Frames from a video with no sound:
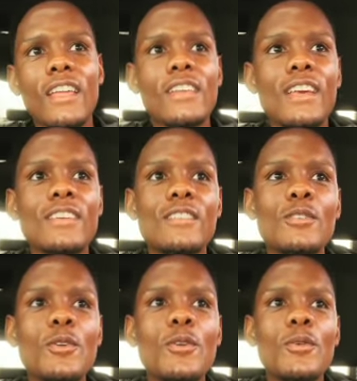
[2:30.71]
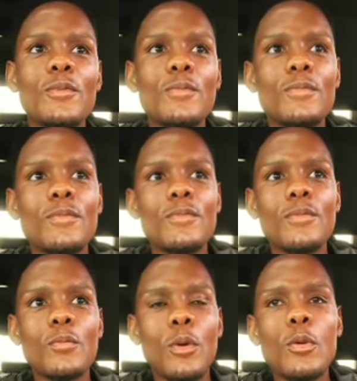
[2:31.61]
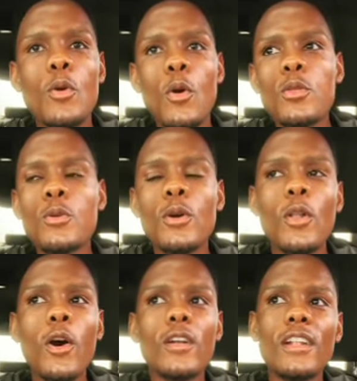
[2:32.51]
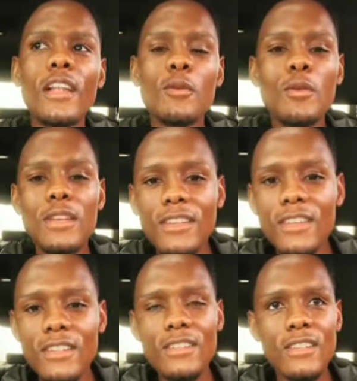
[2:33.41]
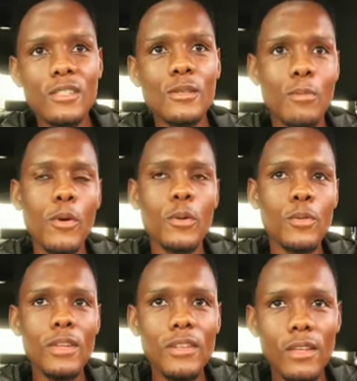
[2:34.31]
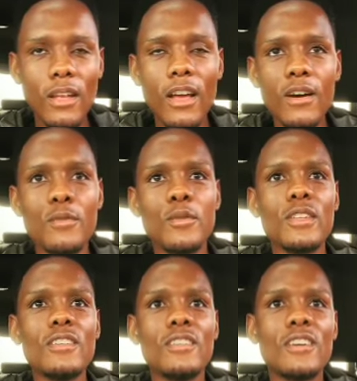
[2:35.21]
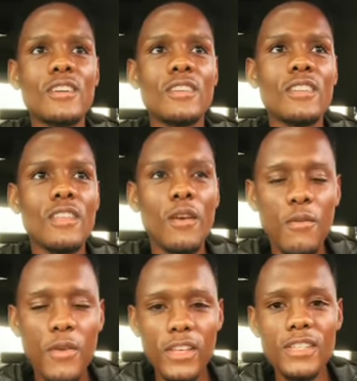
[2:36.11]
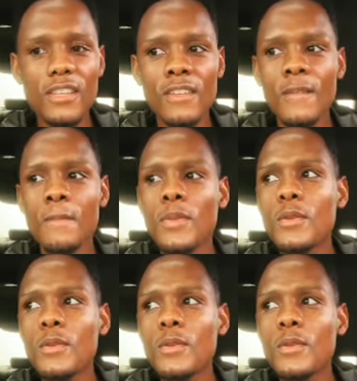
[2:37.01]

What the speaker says: and like, you know, when we go through a lot, like, we need the support, we need the love, we need the affection.